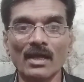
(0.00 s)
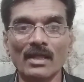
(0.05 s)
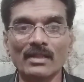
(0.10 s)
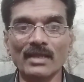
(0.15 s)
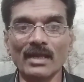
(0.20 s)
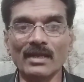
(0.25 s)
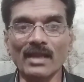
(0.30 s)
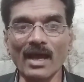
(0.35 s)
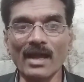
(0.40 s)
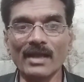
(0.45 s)

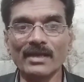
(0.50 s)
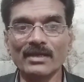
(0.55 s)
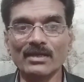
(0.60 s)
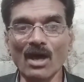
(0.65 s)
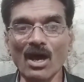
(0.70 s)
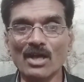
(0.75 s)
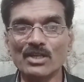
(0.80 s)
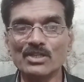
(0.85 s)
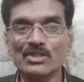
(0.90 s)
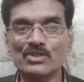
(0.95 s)
That I
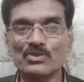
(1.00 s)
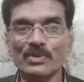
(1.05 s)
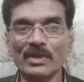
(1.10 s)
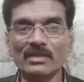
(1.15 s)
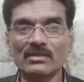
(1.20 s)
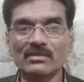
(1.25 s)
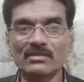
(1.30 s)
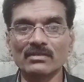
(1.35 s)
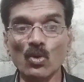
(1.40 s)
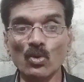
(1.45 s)
dance
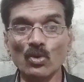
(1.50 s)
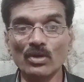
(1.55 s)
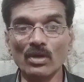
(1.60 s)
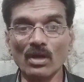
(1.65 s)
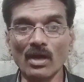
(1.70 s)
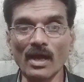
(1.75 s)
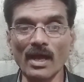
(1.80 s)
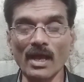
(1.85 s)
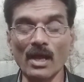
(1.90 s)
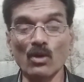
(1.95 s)
with,
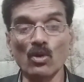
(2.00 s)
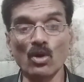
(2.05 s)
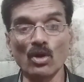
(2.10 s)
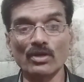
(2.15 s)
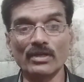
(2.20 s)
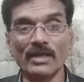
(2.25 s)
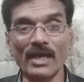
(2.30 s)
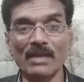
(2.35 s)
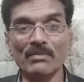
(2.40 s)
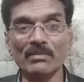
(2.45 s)
I have
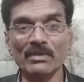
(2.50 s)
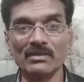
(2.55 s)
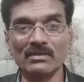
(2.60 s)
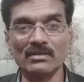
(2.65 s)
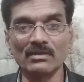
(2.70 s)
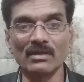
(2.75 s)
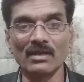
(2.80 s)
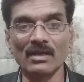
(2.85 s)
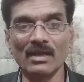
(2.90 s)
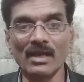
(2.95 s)
got
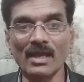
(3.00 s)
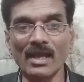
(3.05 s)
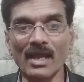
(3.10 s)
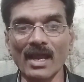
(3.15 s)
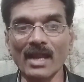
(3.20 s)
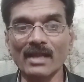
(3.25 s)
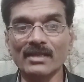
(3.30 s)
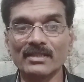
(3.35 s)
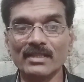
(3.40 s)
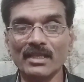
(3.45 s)
diamond
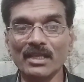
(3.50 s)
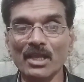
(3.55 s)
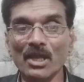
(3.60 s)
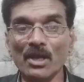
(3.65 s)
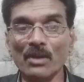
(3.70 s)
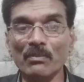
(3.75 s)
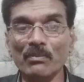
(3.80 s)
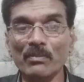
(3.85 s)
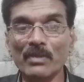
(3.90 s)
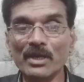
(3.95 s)
at the
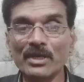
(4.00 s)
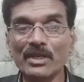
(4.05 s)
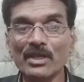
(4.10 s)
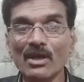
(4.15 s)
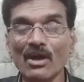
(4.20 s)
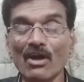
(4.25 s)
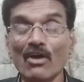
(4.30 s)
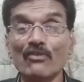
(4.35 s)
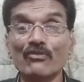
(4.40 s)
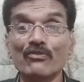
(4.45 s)
meeting
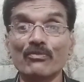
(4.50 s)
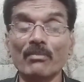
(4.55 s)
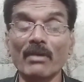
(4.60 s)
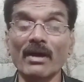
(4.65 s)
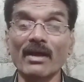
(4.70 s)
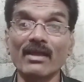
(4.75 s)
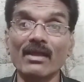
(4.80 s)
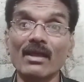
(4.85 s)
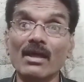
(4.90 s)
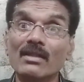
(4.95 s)
of
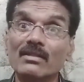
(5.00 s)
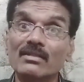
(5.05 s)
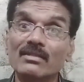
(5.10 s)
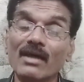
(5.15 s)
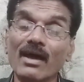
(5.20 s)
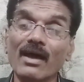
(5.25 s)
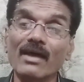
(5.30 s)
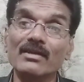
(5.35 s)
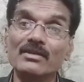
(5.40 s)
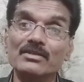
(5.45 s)
my
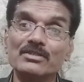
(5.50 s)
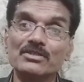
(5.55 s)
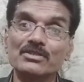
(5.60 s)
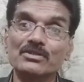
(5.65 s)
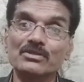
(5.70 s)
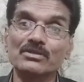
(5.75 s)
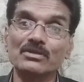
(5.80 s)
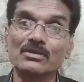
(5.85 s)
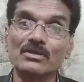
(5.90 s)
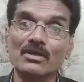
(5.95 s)

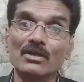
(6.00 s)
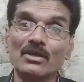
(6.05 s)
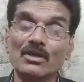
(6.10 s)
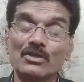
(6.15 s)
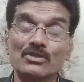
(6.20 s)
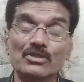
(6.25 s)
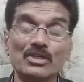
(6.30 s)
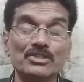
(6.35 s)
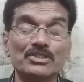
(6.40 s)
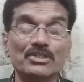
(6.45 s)
thighs.
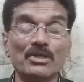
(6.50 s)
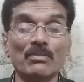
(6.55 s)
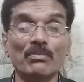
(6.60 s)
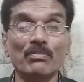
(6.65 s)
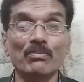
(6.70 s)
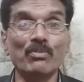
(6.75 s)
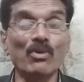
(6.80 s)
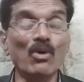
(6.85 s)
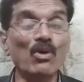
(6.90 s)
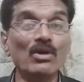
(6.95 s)
Such a
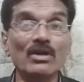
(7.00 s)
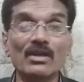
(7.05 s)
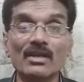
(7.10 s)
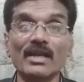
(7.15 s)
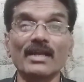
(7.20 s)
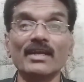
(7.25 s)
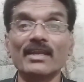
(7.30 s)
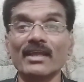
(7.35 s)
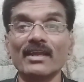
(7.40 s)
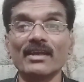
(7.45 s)
bold
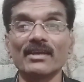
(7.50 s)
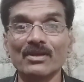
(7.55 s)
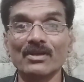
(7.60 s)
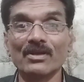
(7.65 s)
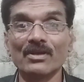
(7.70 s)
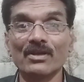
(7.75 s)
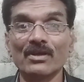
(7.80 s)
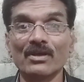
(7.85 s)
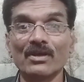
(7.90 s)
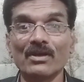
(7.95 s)
writing it is.